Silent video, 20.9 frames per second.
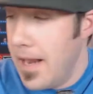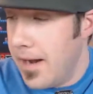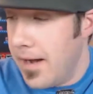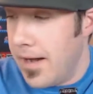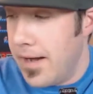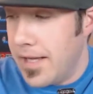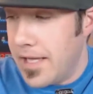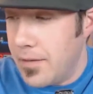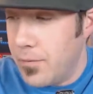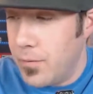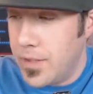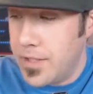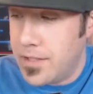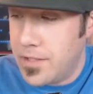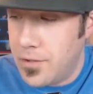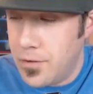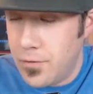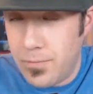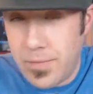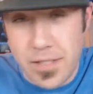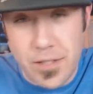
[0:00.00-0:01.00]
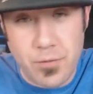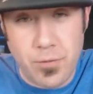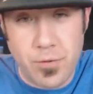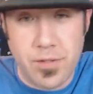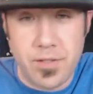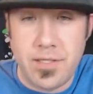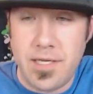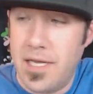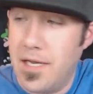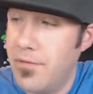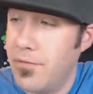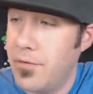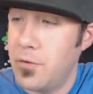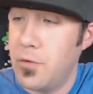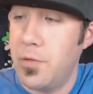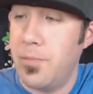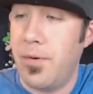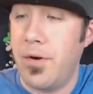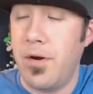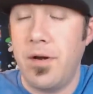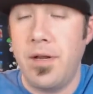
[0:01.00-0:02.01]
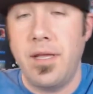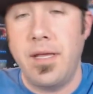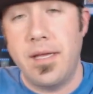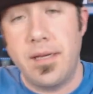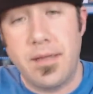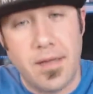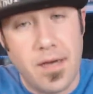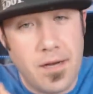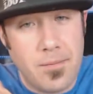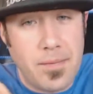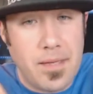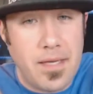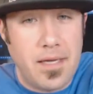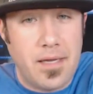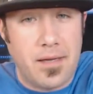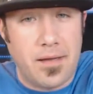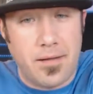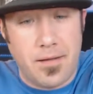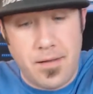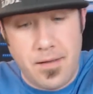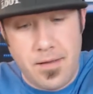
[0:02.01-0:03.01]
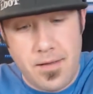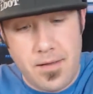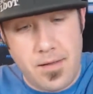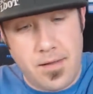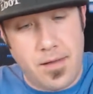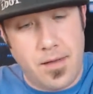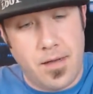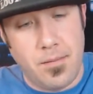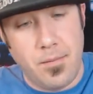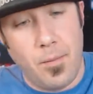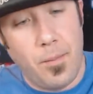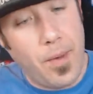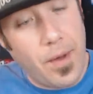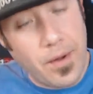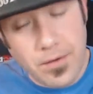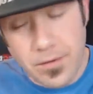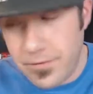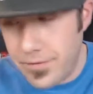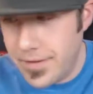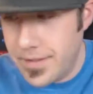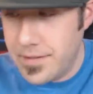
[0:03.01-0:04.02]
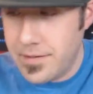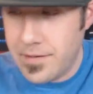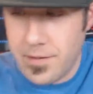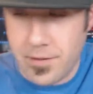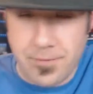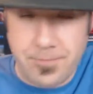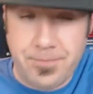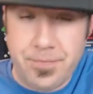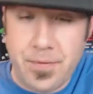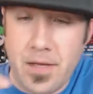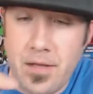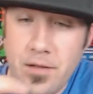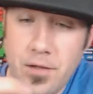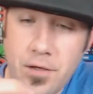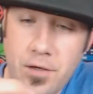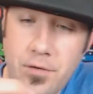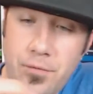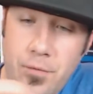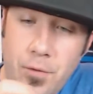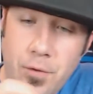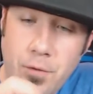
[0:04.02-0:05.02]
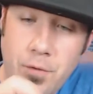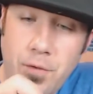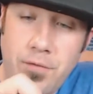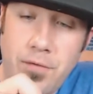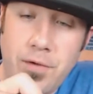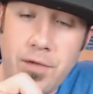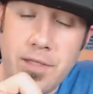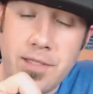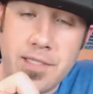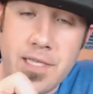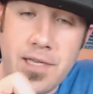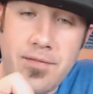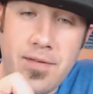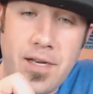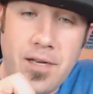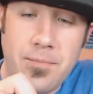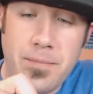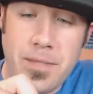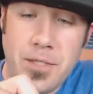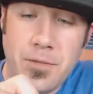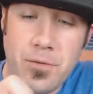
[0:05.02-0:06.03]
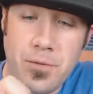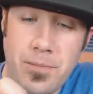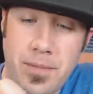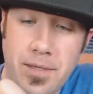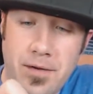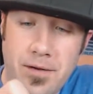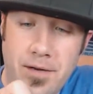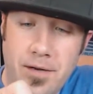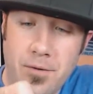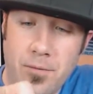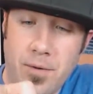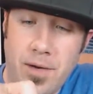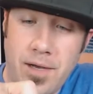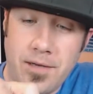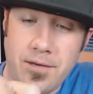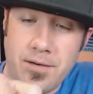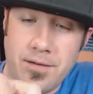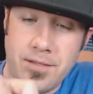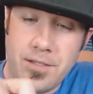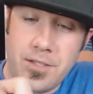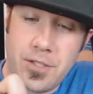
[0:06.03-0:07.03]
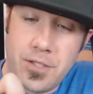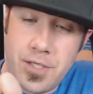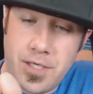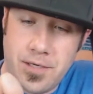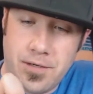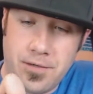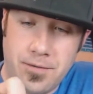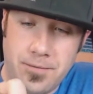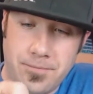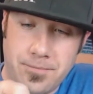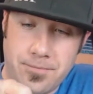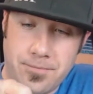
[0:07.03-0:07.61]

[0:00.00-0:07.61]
Uh, he went to Beachwood's anniversary party and got me um, a bottle of this. So looking forward to reviewing this. I haven't had a Beachwood beer in a while on this channel.